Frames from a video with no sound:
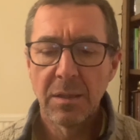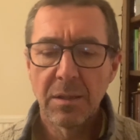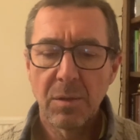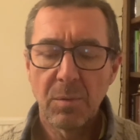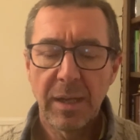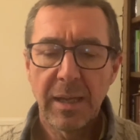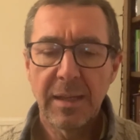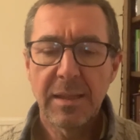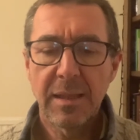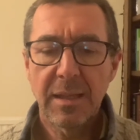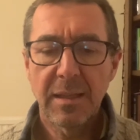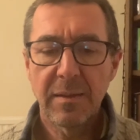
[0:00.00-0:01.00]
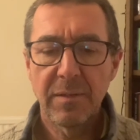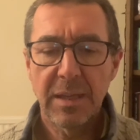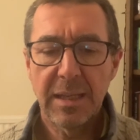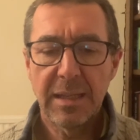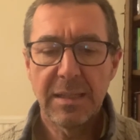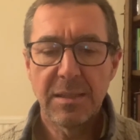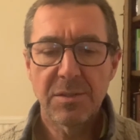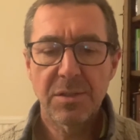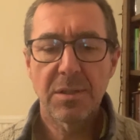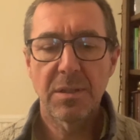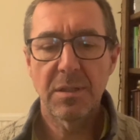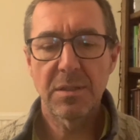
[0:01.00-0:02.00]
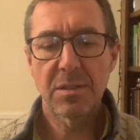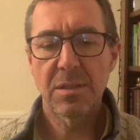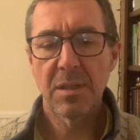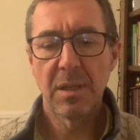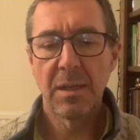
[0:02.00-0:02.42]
The way I think of it is that